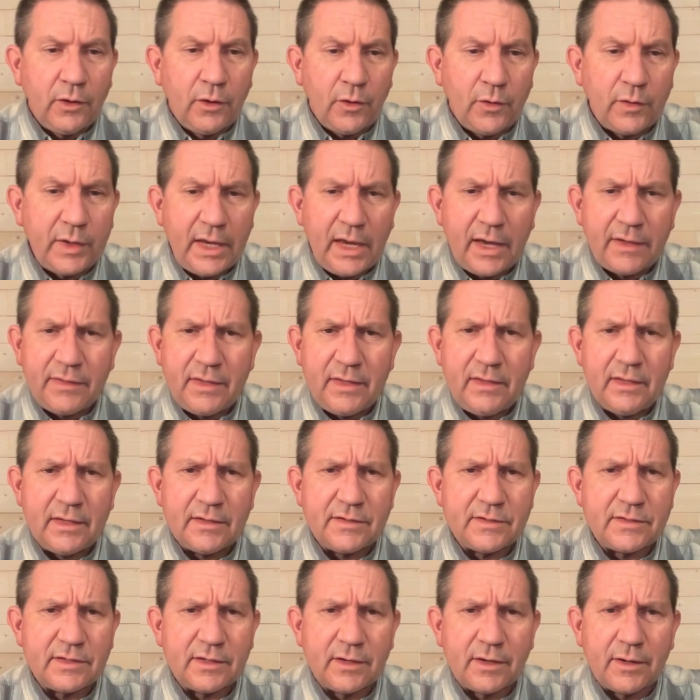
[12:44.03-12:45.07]
Okay, I think
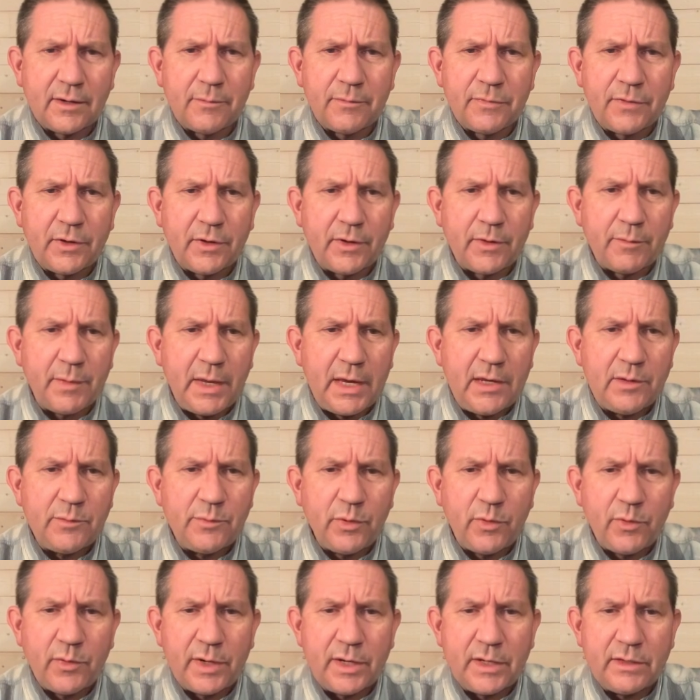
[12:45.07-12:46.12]
that's the main
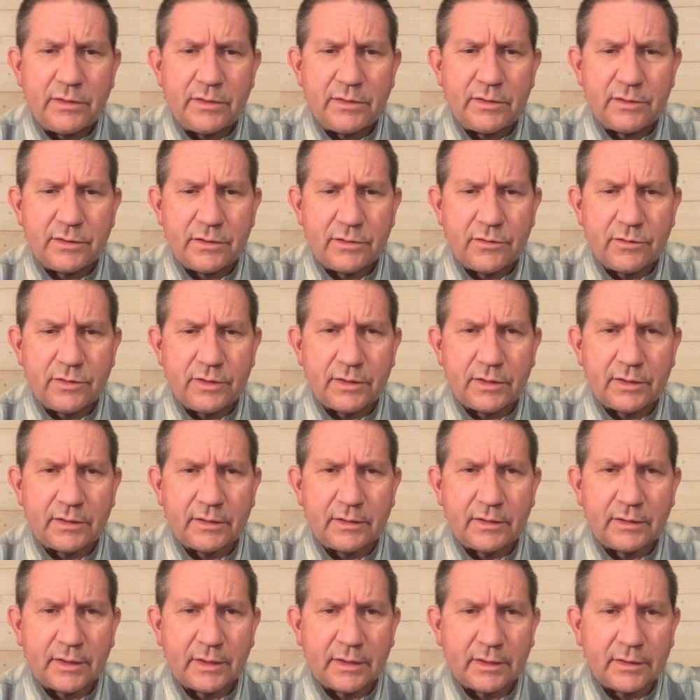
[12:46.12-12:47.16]
points. You
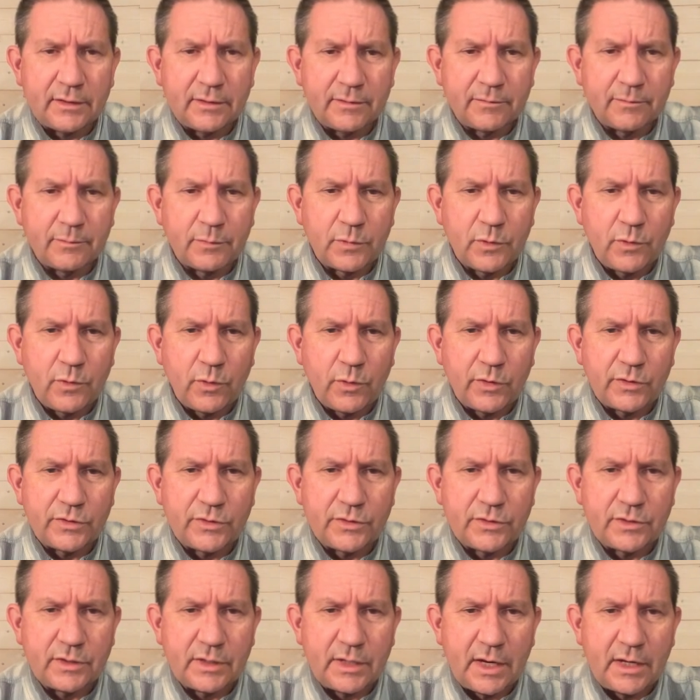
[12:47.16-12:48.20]
can, of
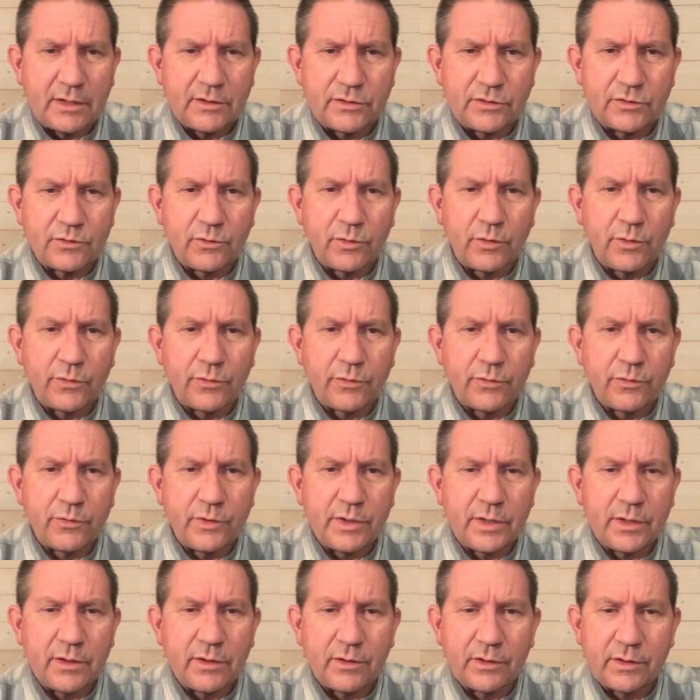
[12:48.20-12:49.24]
course, kind of scroll through
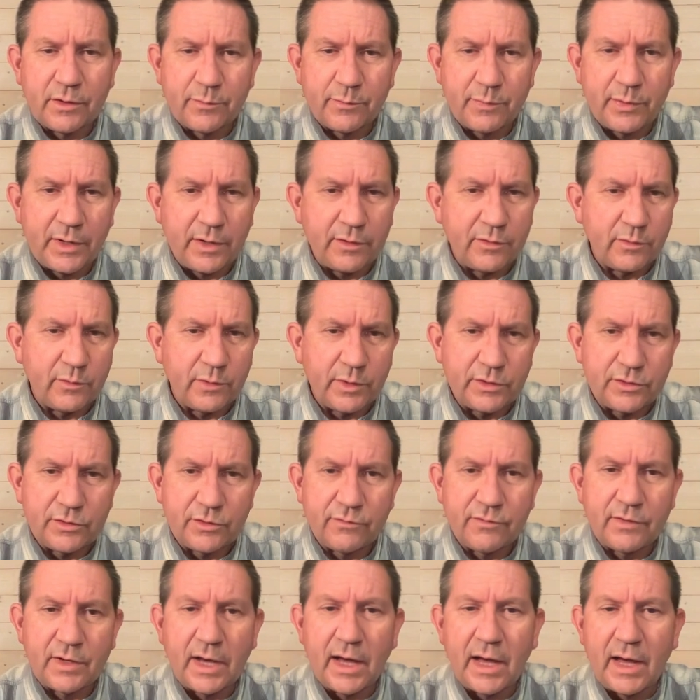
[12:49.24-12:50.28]
here, compare to what
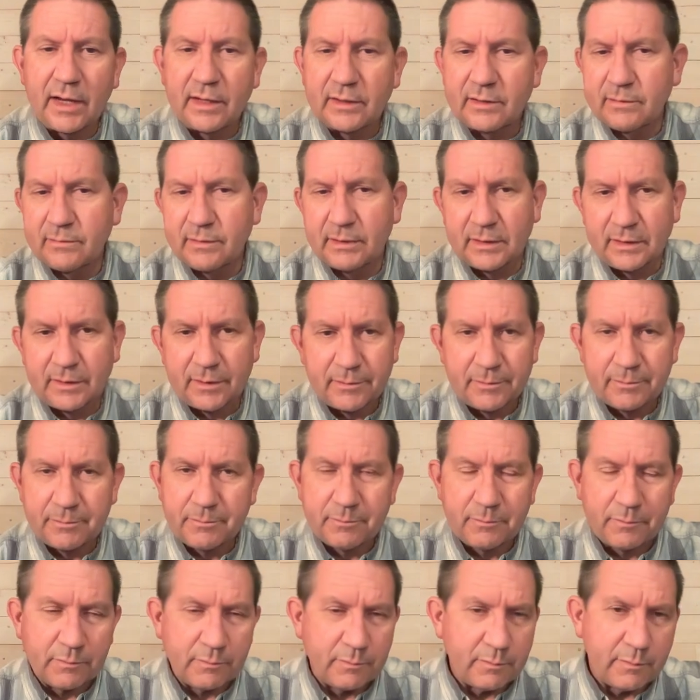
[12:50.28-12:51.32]
you've got,
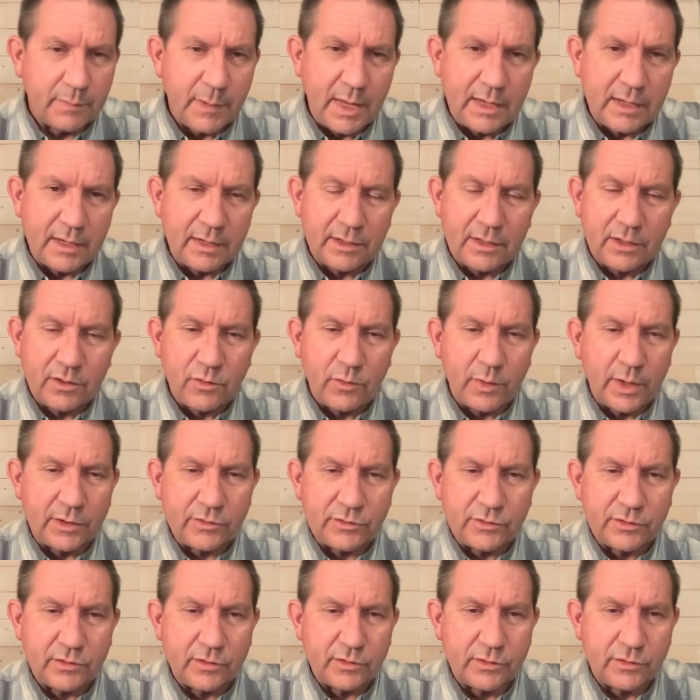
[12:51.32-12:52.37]
make any
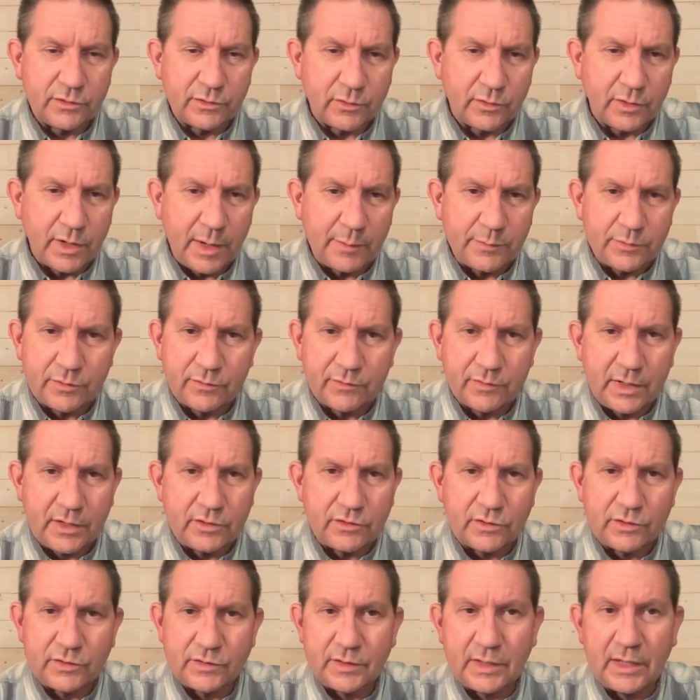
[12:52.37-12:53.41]
questions or
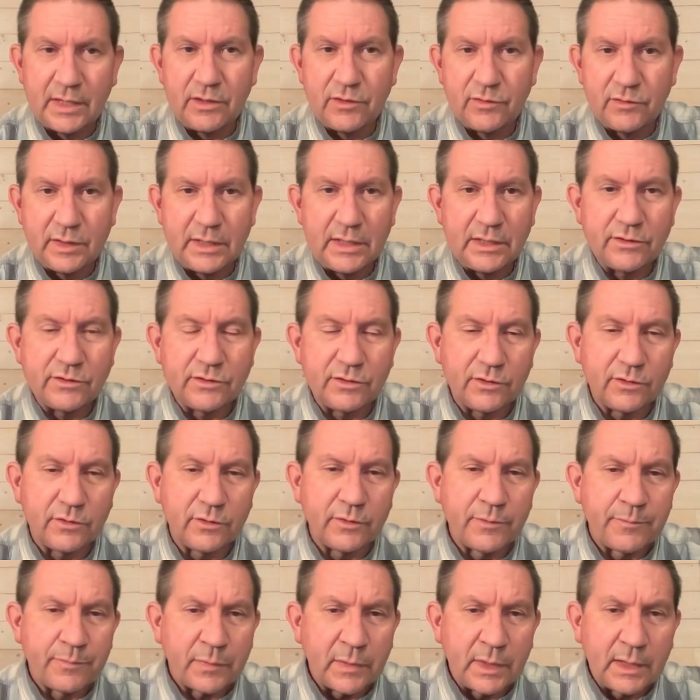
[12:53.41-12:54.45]
observations that you need
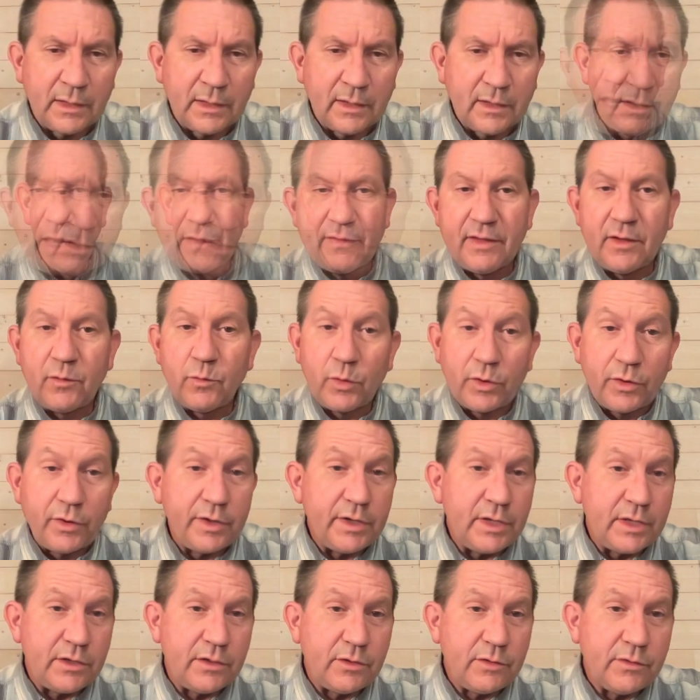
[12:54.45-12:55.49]
to. And then we're
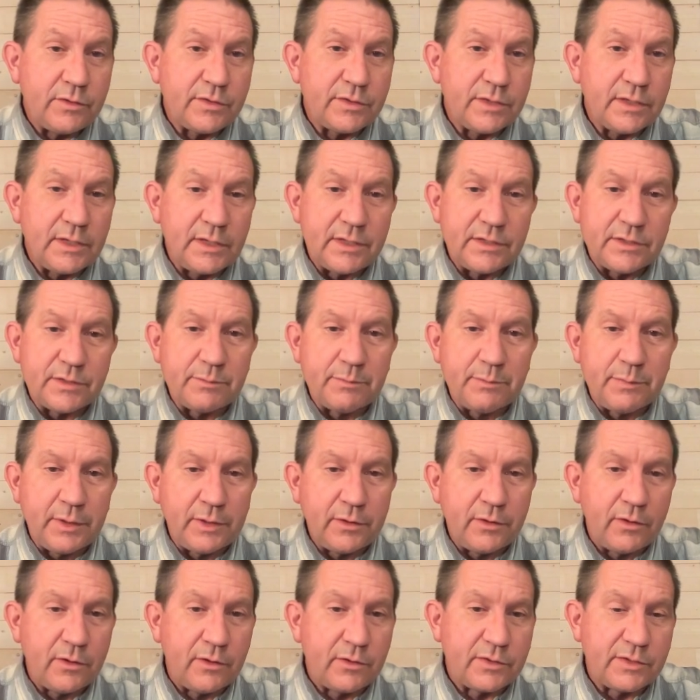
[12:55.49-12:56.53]
going to use these
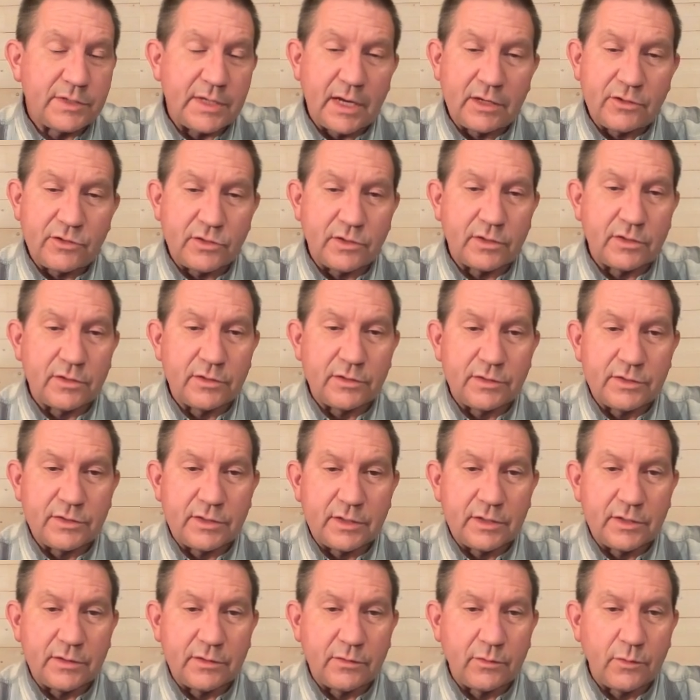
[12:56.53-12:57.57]
bigger sections
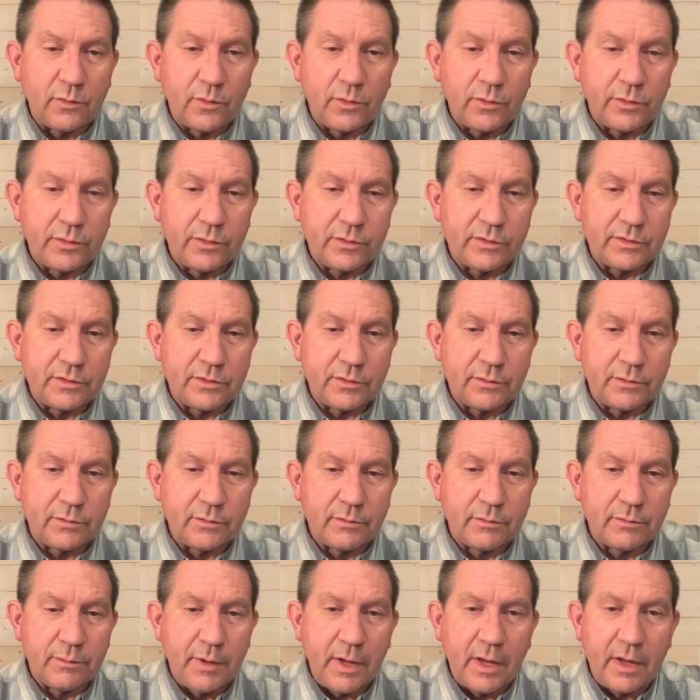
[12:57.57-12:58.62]
in order
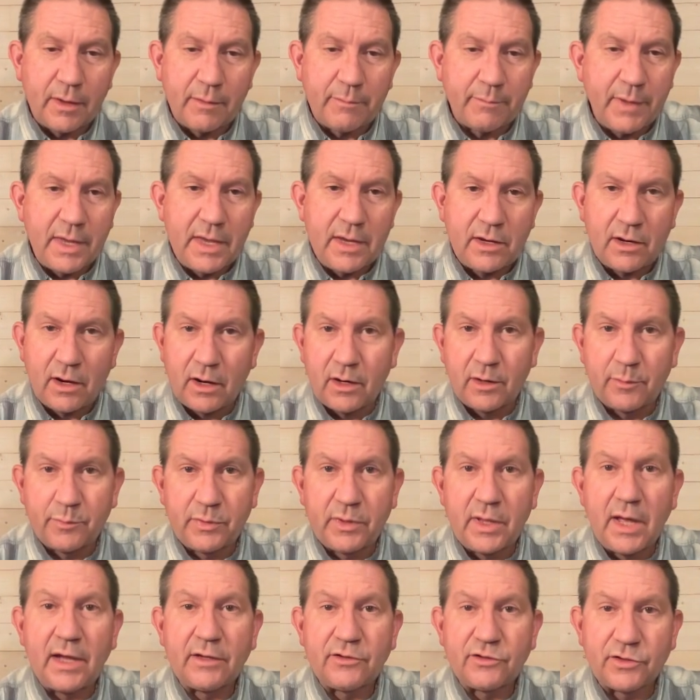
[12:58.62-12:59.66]
to make our
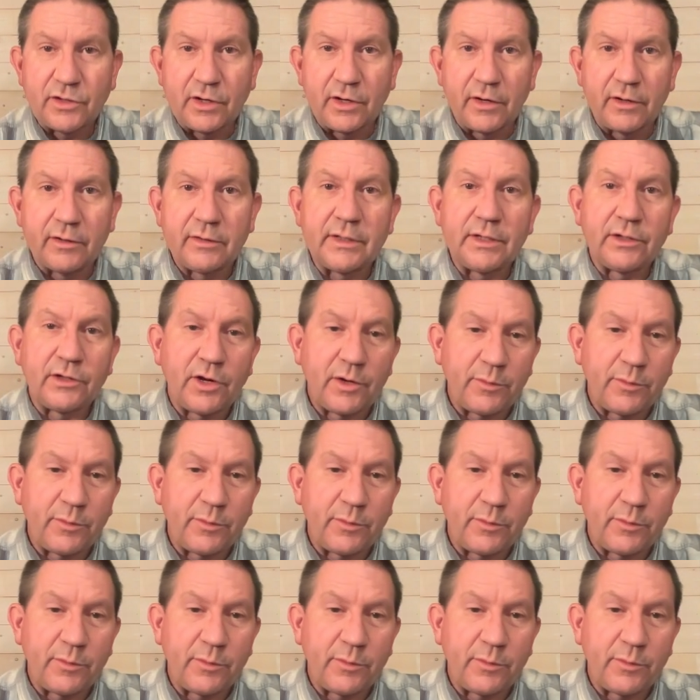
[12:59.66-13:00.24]
plot chart. And in